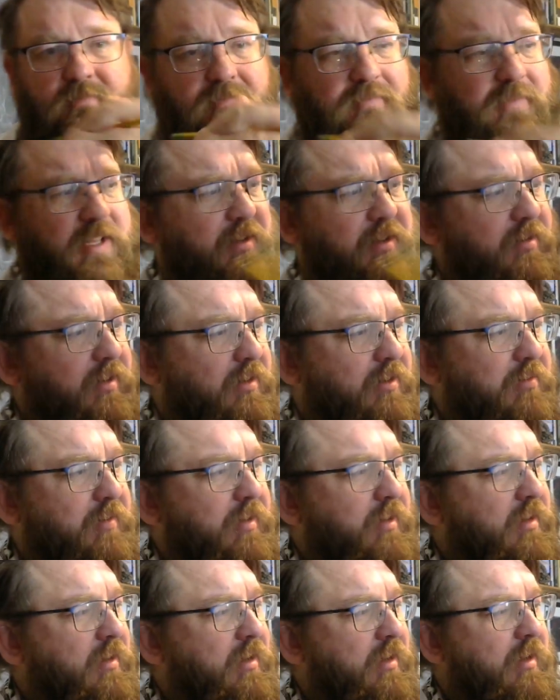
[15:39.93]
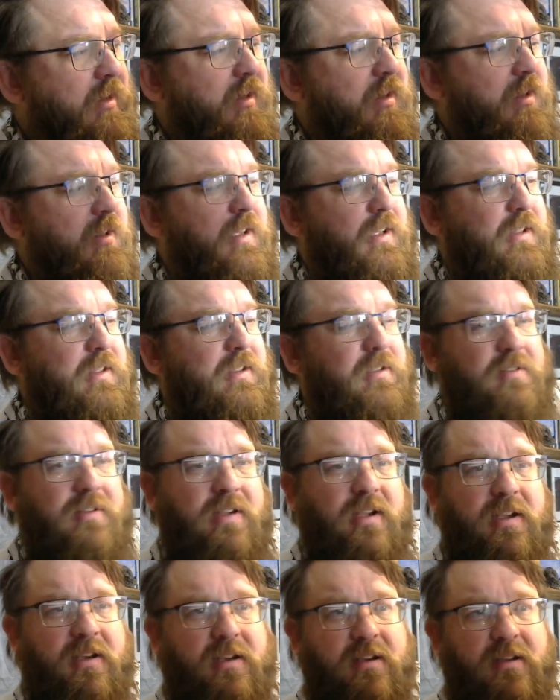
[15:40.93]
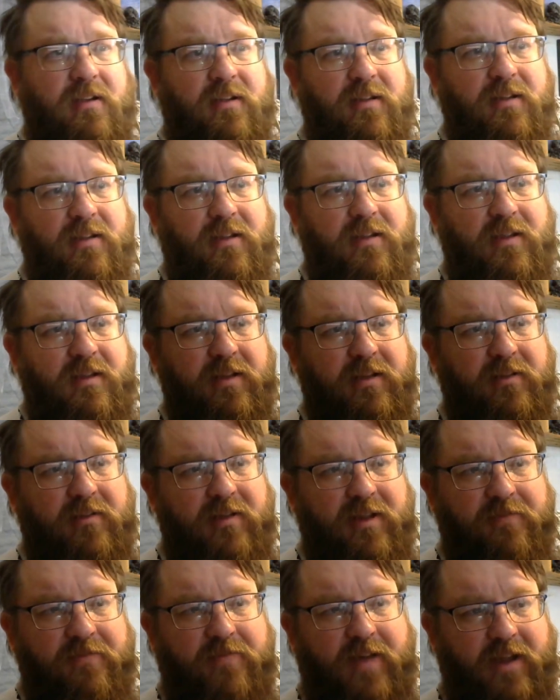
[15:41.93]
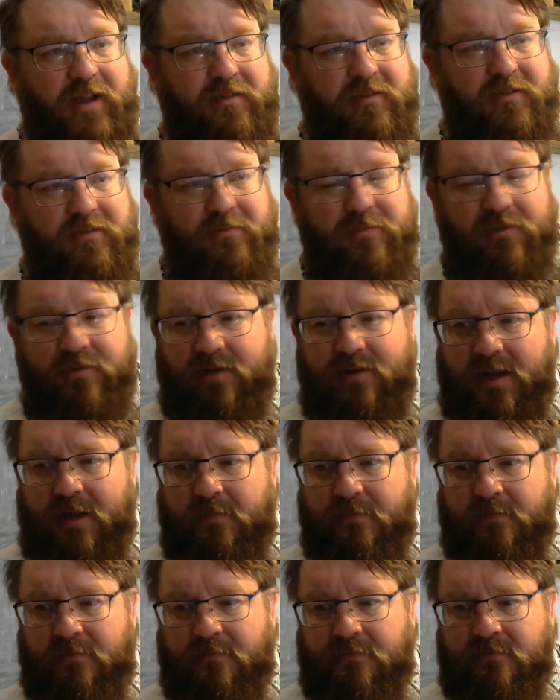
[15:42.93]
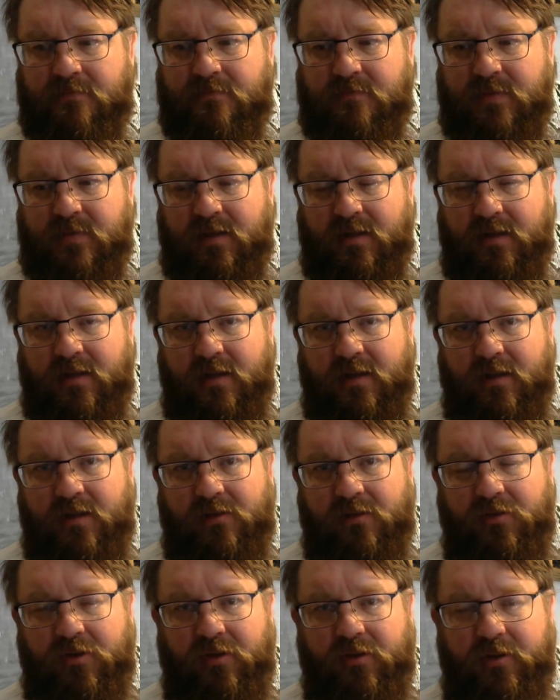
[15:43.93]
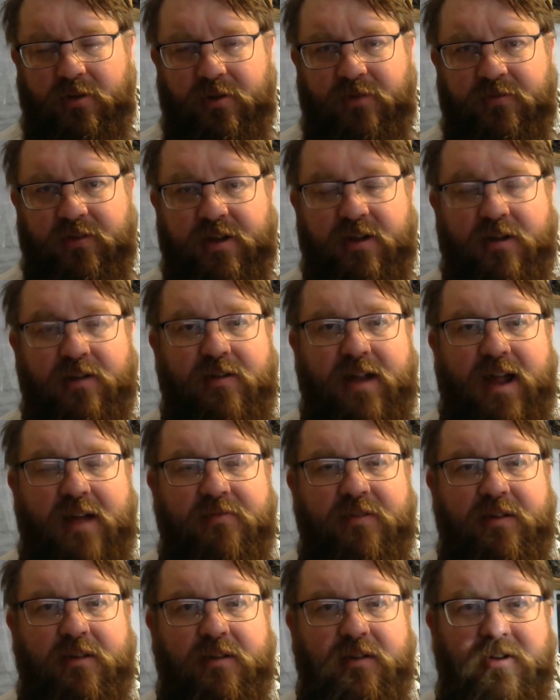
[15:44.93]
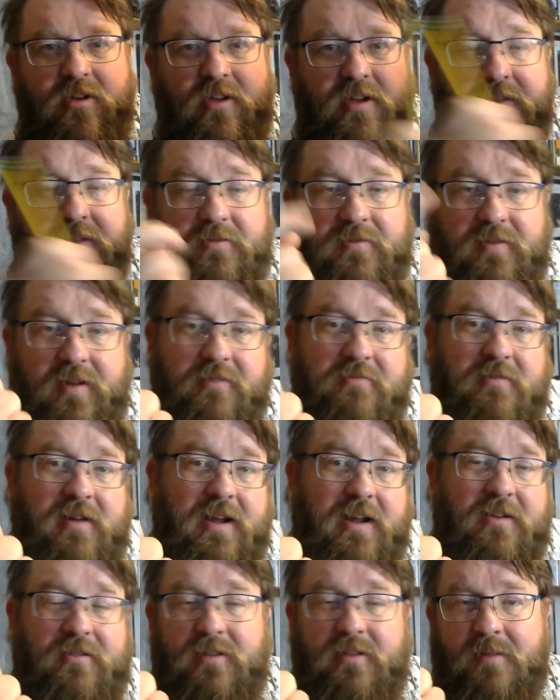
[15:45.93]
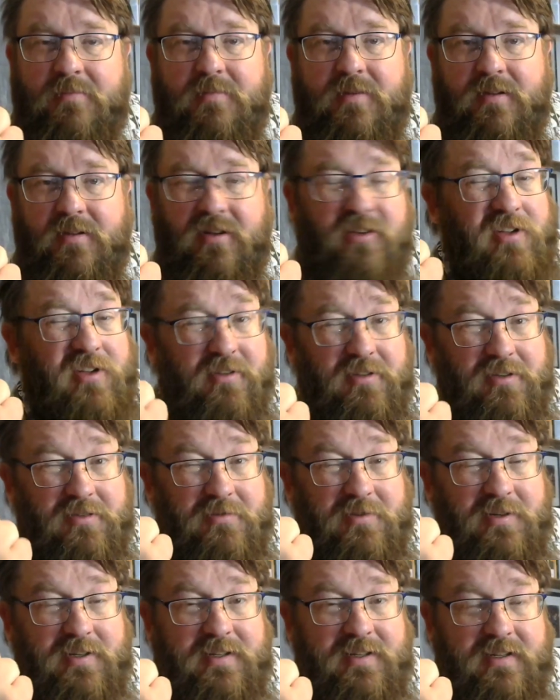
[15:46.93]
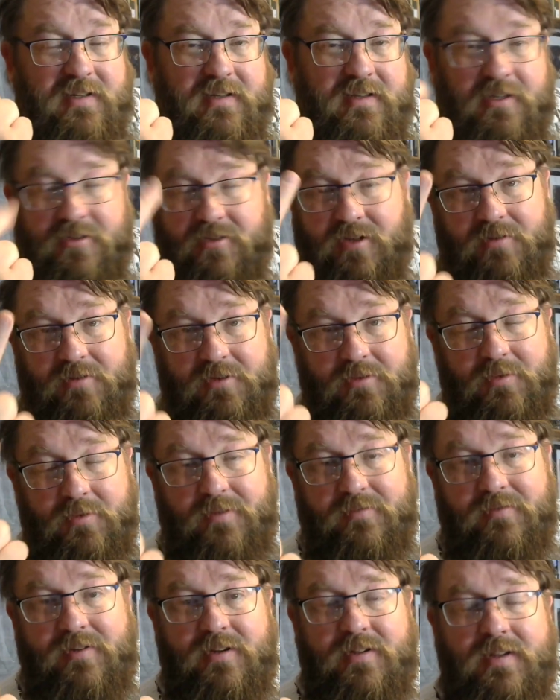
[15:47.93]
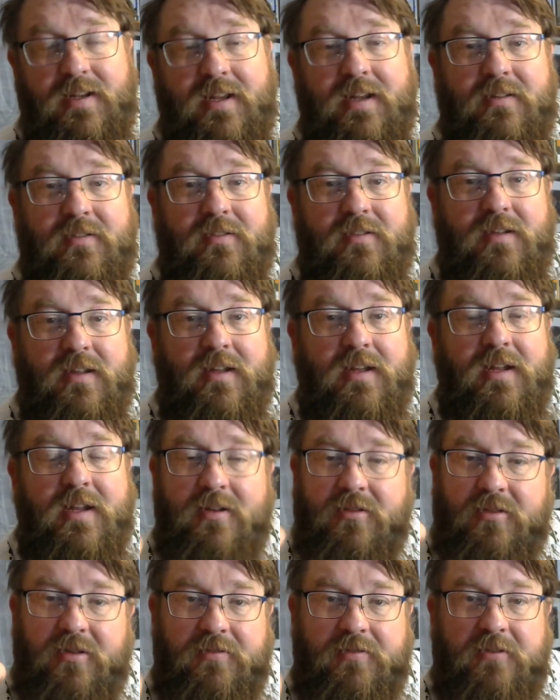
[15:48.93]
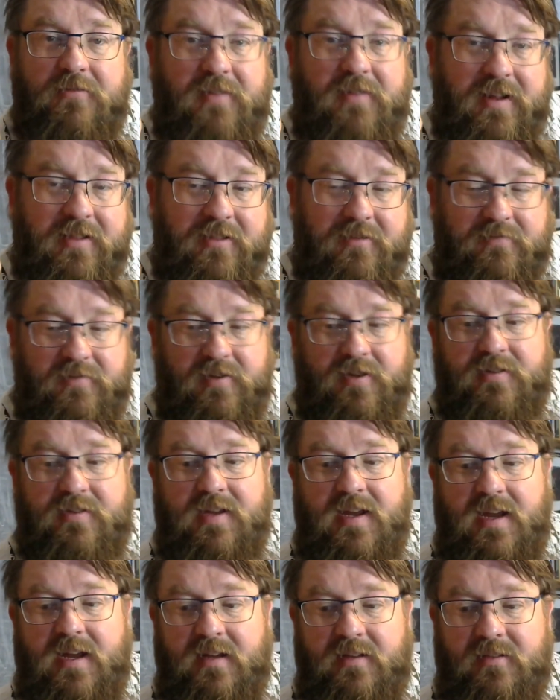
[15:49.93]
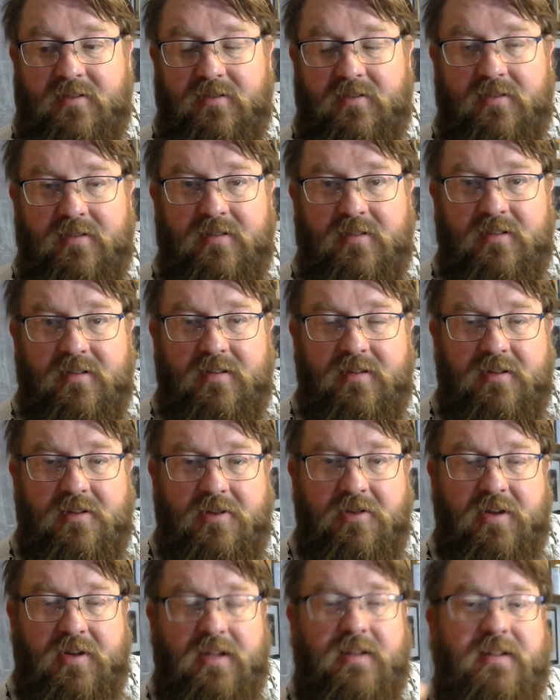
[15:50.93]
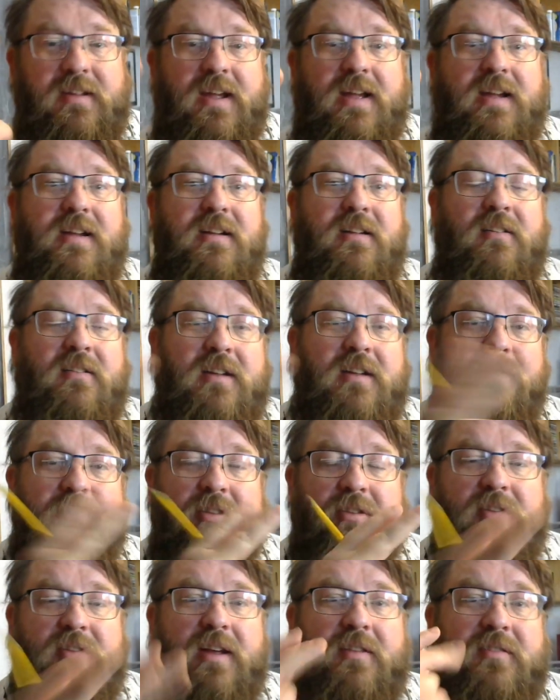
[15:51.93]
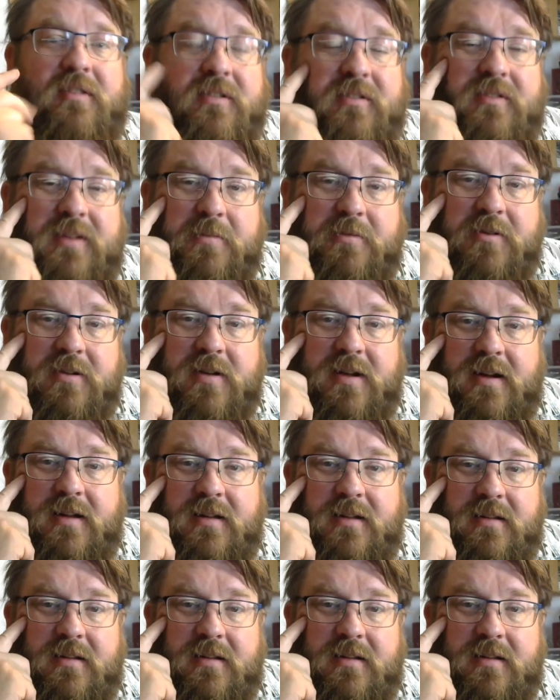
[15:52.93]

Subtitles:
Let's say it's one like this right here. It's not factorable, right? So if you're going to graph it, you have to find a y-intercept. There's always one, and there's always one vertex. So if you find the vertex, you can tell if there's x-intercepts or not.